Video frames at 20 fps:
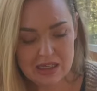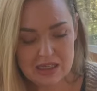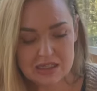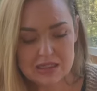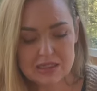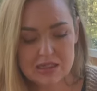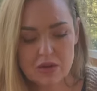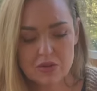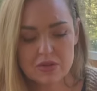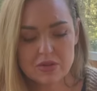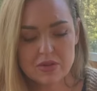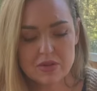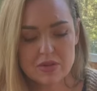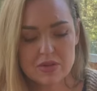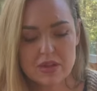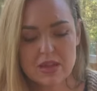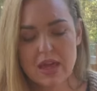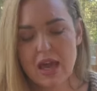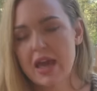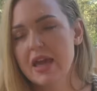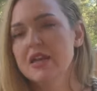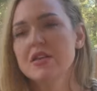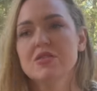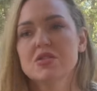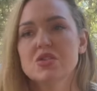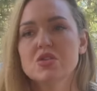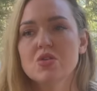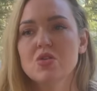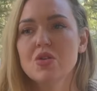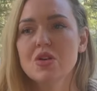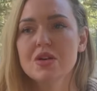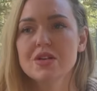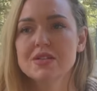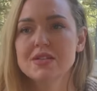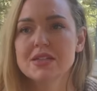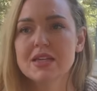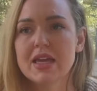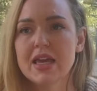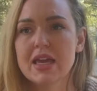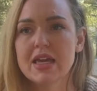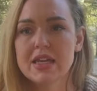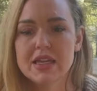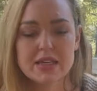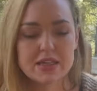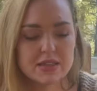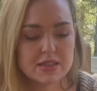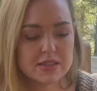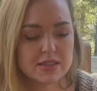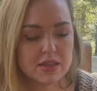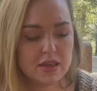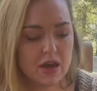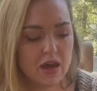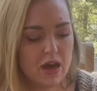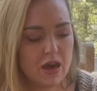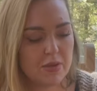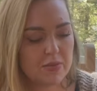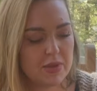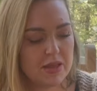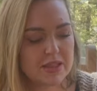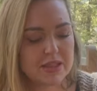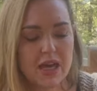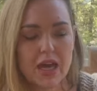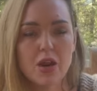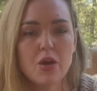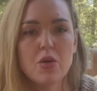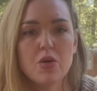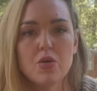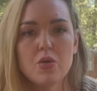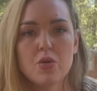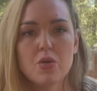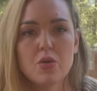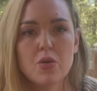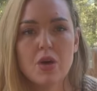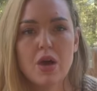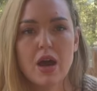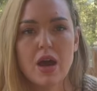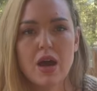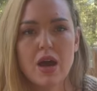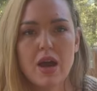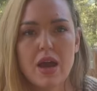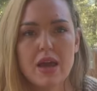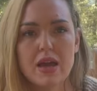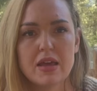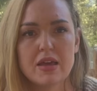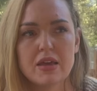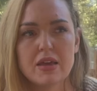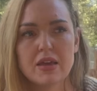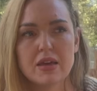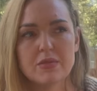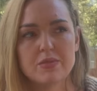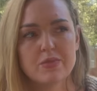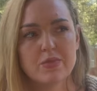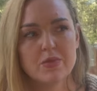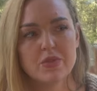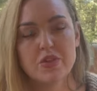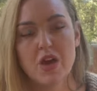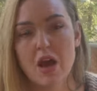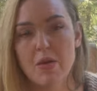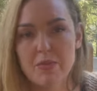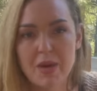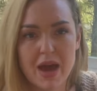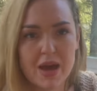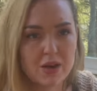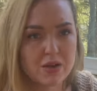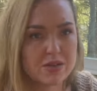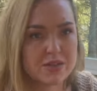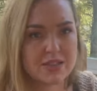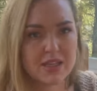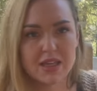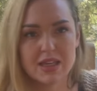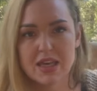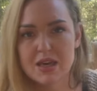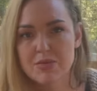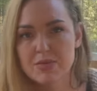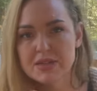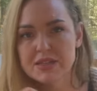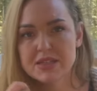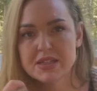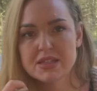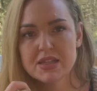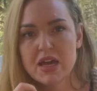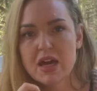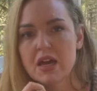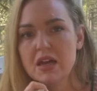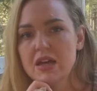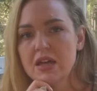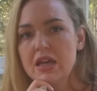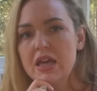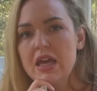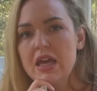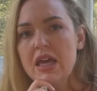So the Eight of Swords, it is, it's kind of a thought patterns that keep us stuck.